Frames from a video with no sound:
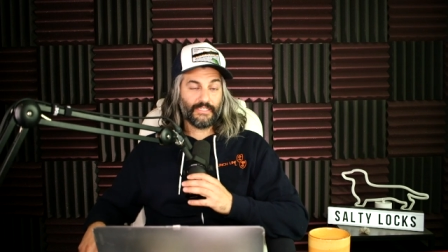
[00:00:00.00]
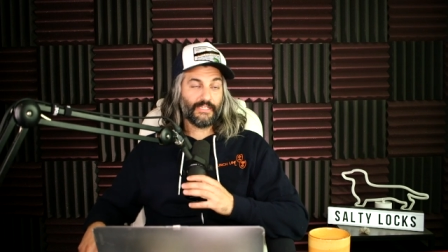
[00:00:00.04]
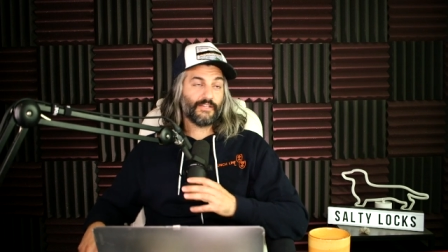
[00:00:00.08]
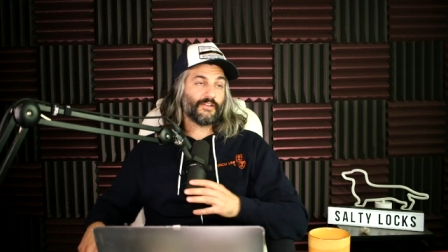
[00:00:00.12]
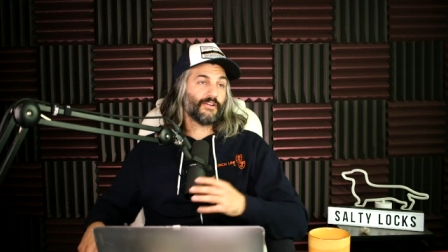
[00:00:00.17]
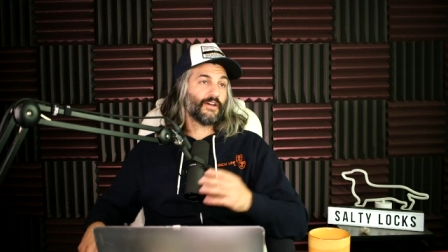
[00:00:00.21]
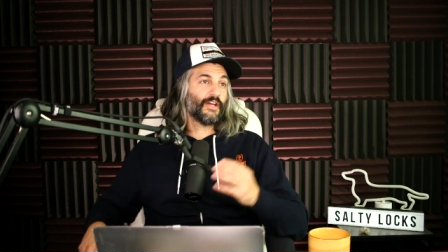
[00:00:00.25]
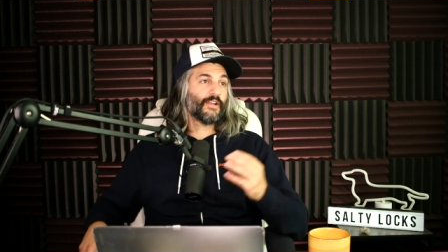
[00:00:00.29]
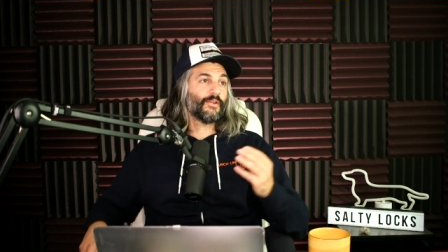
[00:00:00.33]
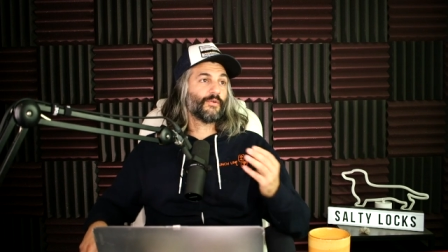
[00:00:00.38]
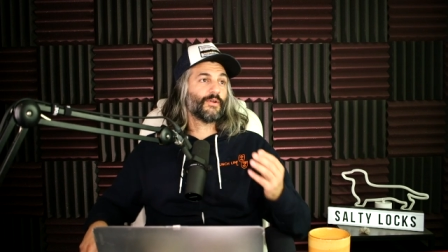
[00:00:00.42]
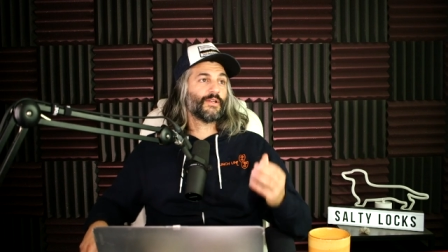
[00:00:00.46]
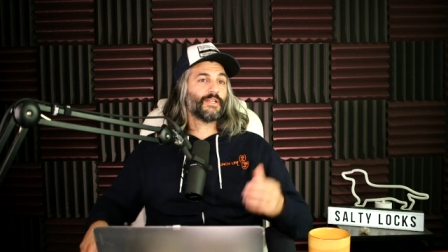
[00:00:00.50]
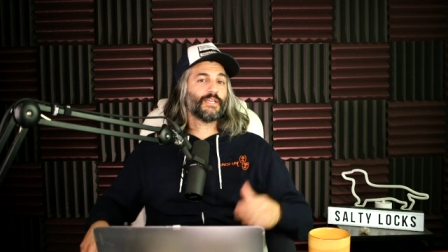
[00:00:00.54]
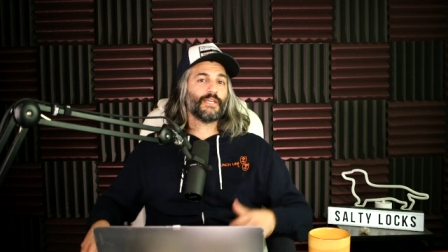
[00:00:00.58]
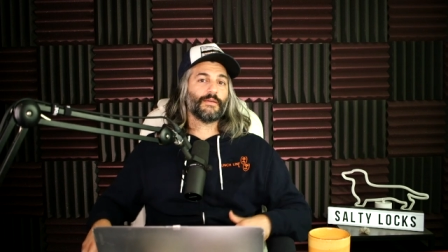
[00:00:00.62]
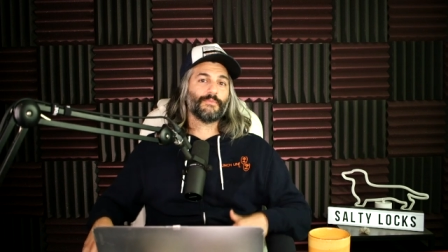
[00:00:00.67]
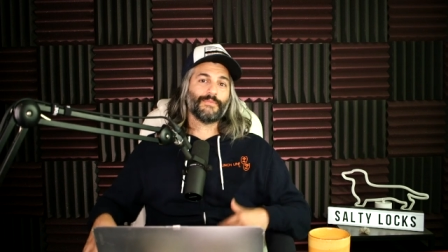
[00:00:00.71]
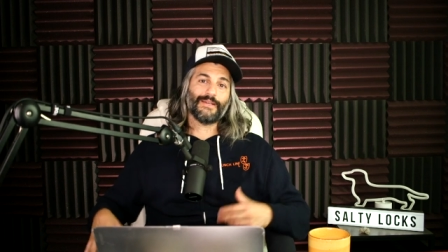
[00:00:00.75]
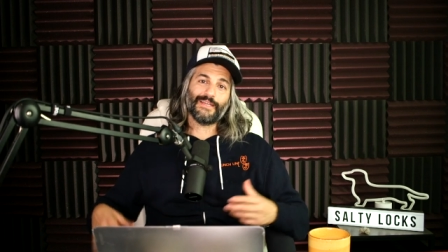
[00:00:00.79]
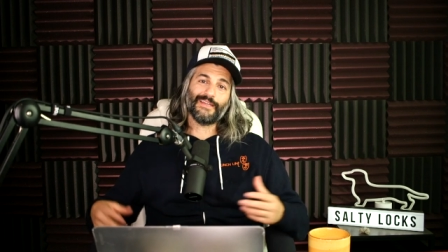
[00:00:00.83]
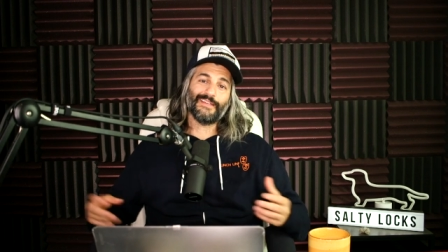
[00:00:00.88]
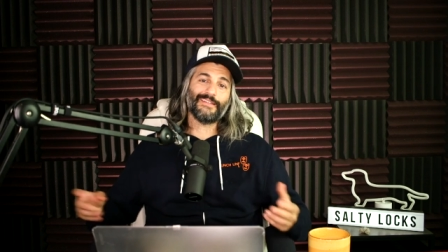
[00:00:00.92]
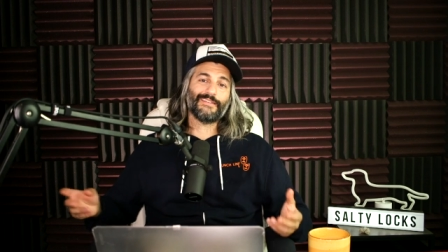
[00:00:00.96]
I don't want to
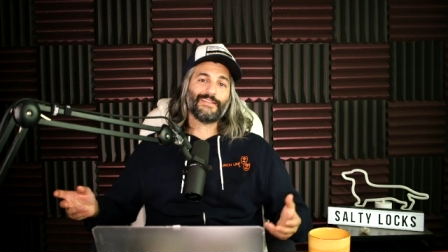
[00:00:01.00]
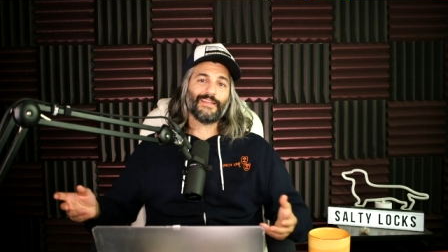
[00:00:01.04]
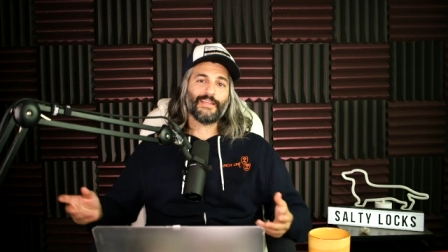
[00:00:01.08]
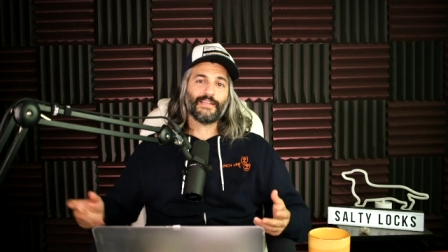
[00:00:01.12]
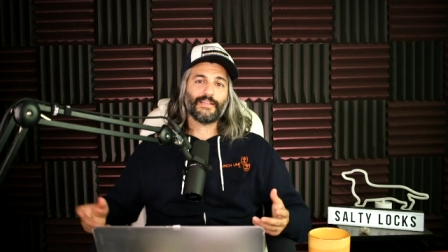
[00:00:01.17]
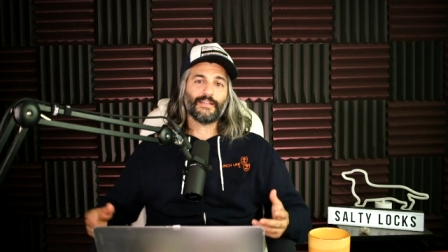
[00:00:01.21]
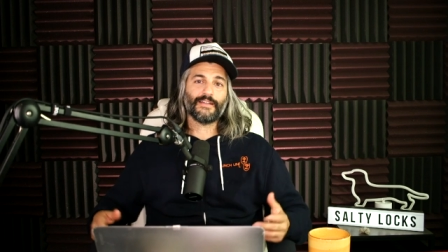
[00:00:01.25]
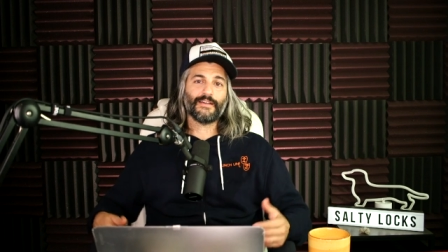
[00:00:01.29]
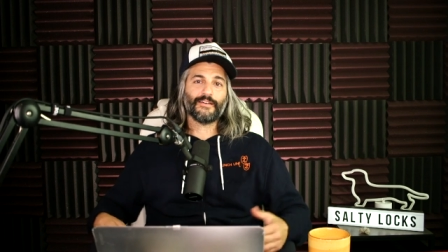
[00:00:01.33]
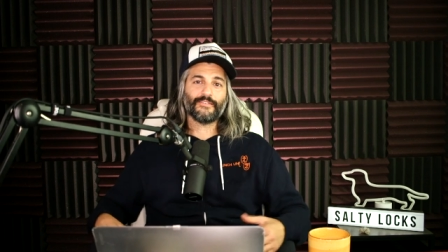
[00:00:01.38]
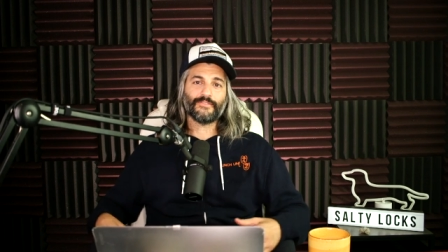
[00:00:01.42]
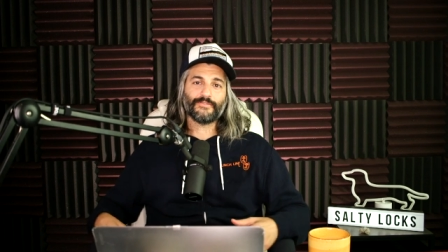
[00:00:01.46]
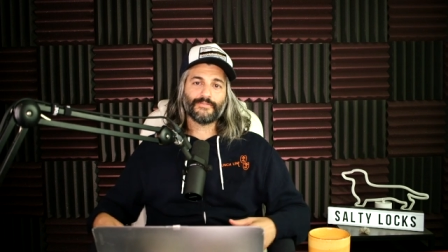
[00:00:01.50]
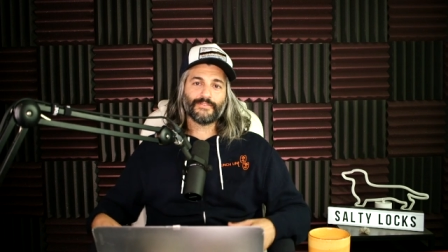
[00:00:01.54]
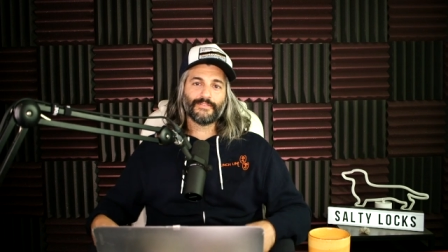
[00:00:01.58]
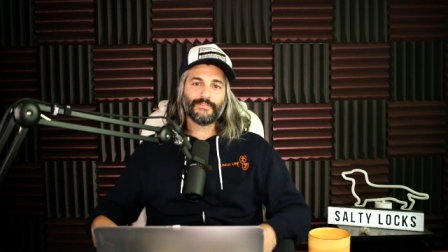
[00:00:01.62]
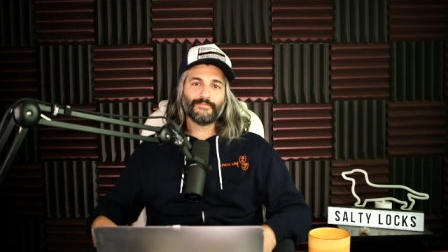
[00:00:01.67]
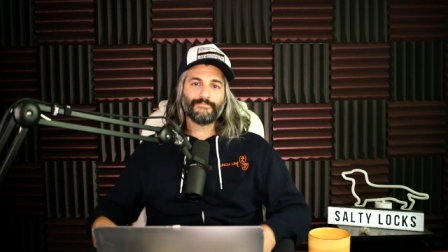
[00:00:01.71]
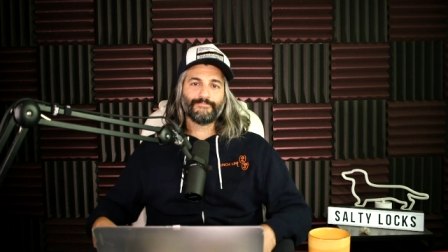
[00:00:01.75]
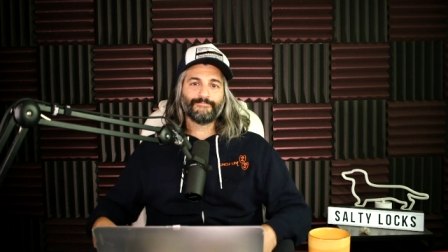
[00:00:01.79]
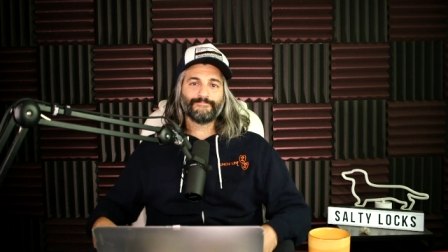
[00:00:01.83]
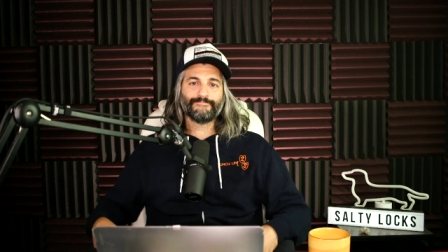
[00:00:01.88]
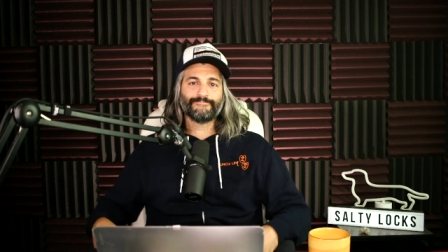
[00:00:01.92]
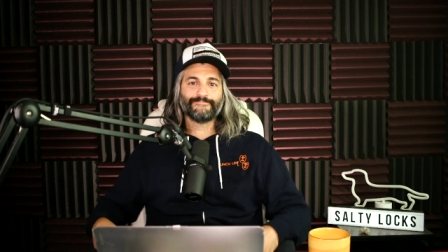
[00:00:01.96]
get my head taken off
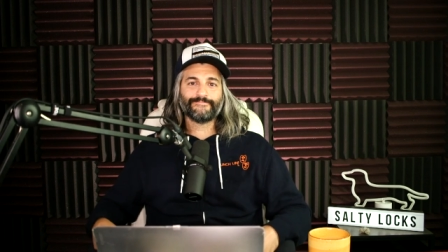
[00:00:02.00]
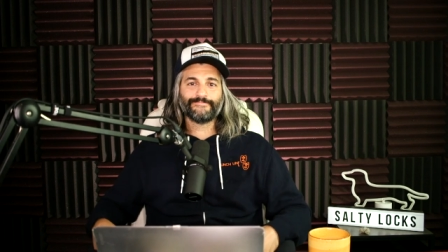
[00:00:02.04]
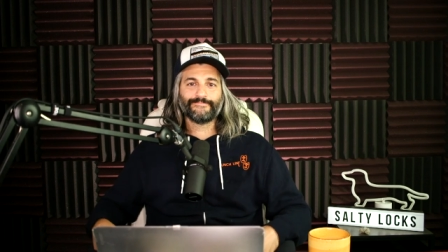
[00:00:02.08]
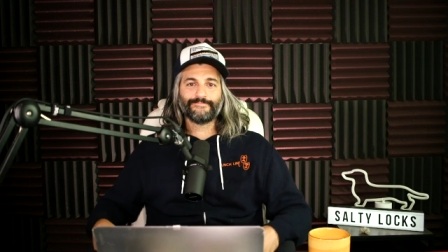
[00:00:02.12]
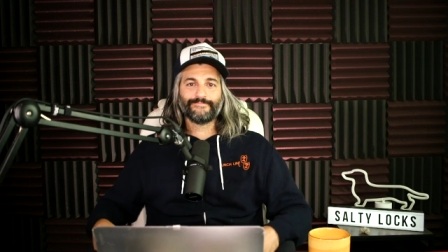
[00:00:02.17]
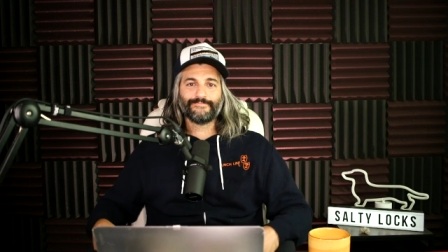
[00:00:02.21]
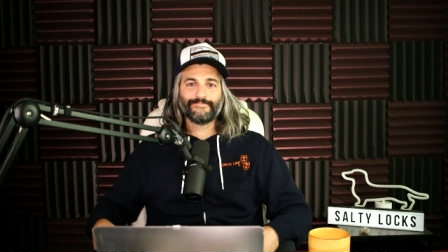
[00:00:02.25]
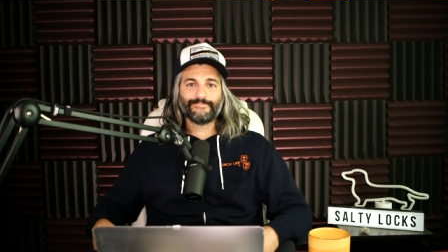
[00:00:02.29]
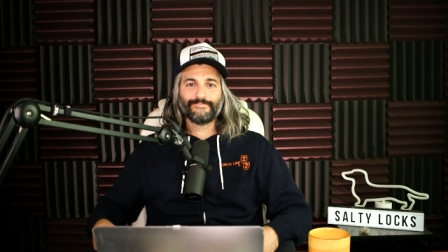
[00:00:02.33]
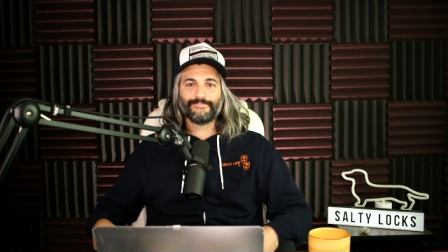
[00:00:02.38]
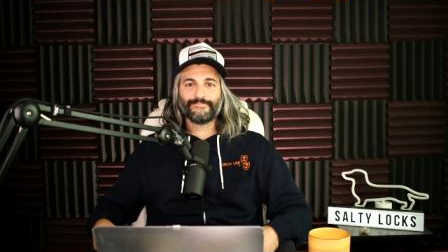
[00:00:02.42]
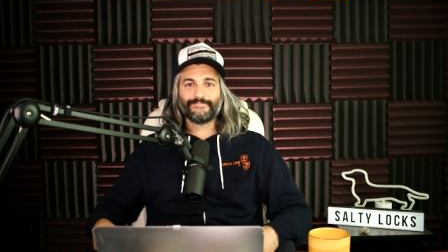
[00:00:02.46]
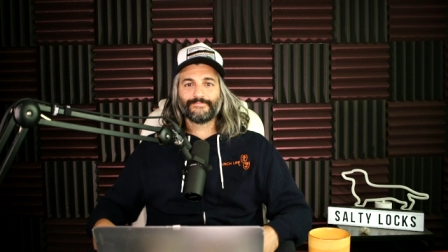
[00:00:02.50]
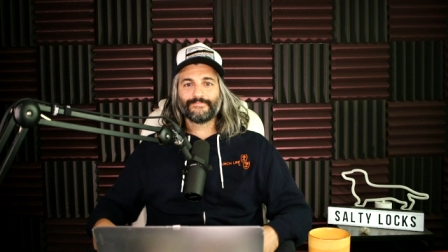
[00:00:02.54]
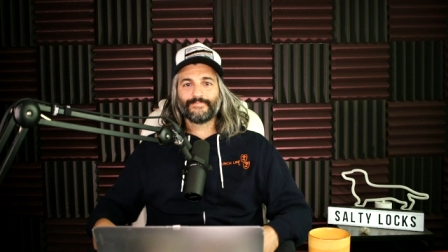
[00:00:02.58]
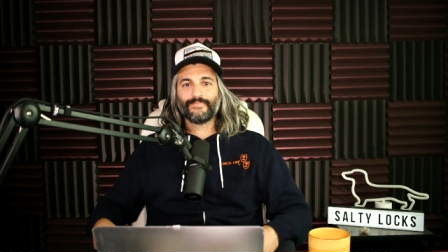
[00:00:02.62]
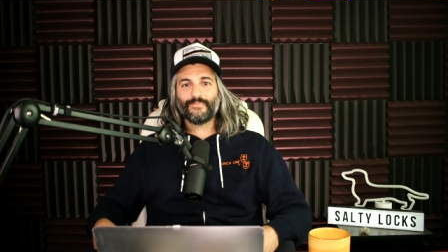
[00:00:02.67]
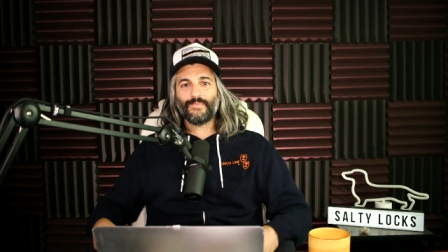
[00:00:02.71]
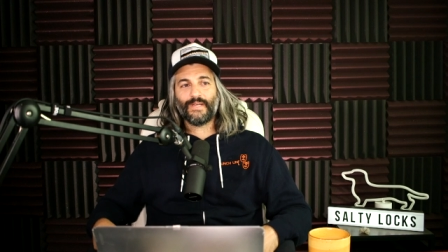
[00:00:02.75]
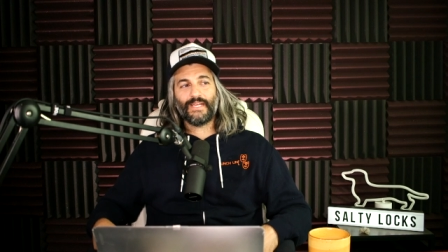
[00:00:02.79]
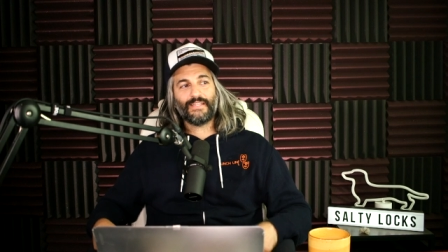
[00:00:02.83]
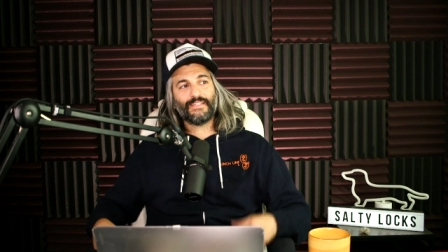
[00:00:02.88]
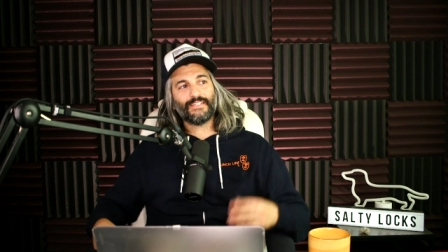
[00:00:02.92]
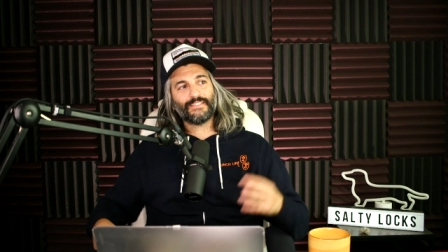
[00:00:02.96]

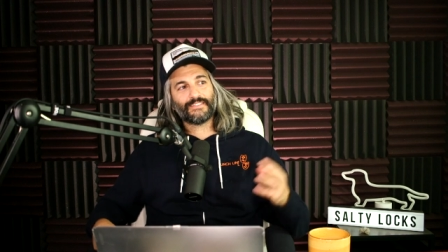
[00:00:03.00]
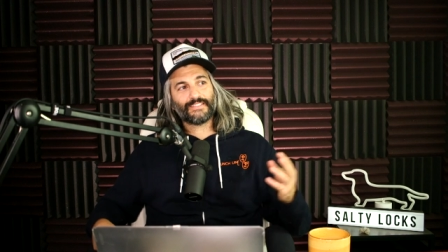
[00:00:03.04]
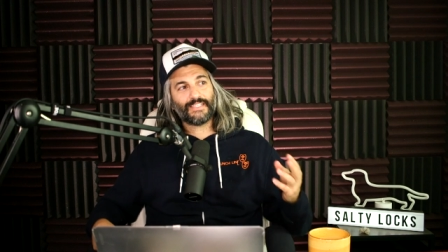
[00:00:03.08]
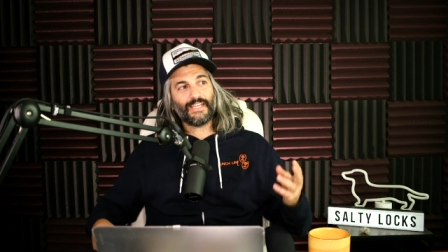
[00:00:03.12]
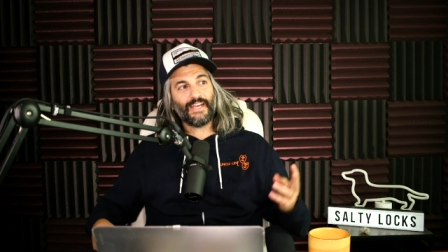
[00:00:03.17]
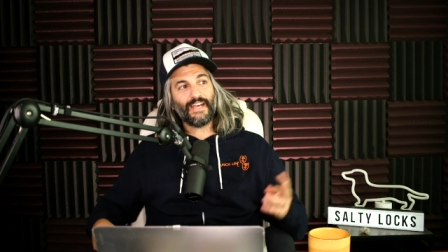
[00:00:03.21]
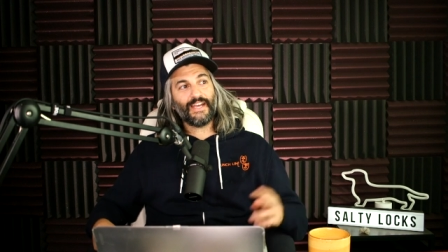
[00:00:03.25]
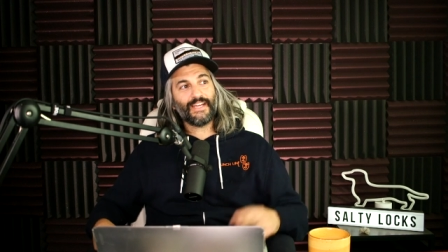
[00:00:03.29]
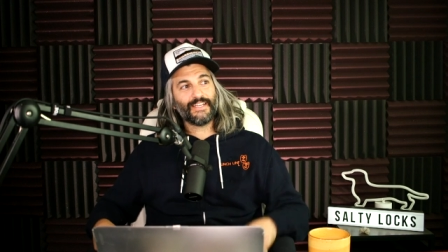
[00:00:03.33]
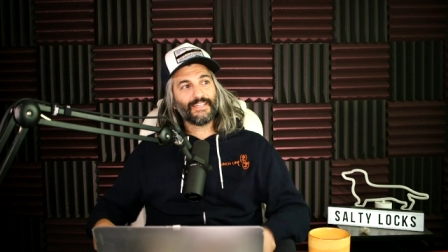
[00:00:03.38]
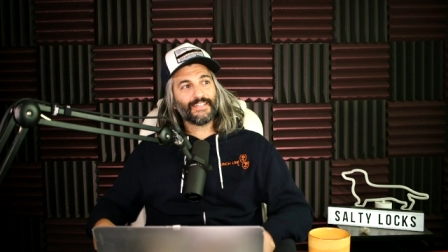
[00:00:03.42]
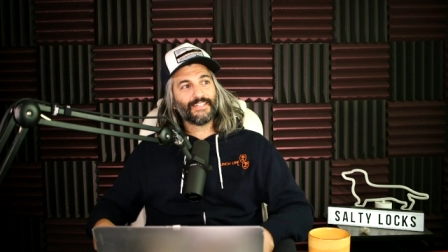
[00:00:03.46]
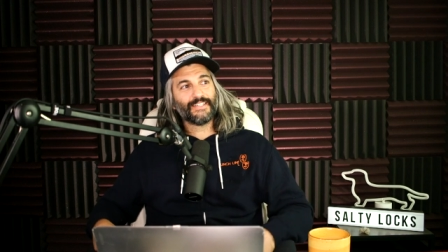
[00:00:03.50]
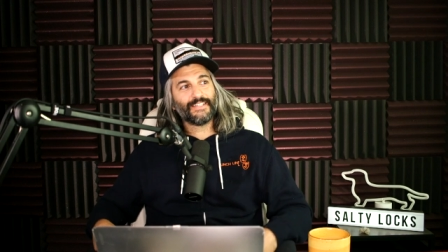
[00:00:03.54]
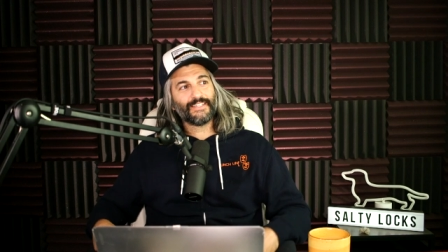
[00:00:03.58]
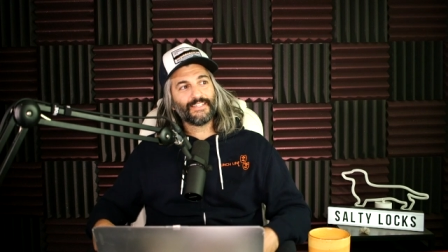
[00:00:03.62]
by this guy.